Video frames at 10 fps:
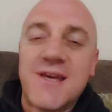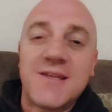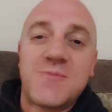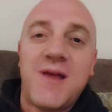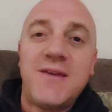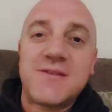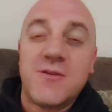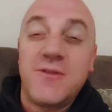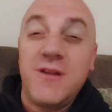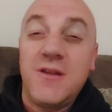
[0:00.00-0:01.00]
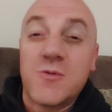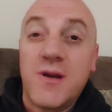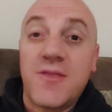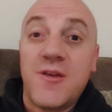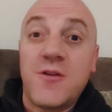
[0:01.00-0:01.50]
Takes place on the
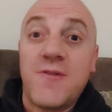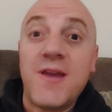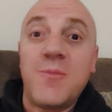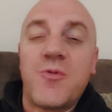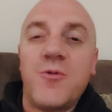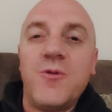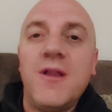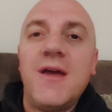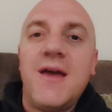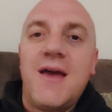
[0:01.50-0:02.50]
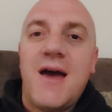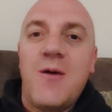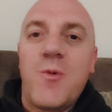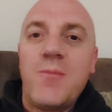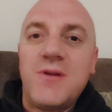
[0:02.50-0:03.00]
23rd of April
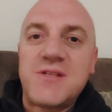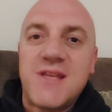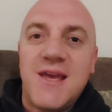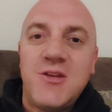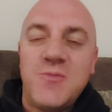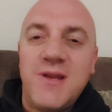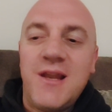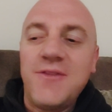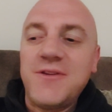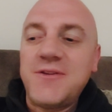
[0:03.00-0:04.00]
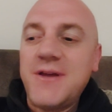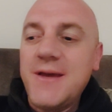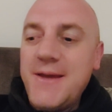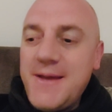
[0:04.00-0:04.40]
at Wembley Stadium in London.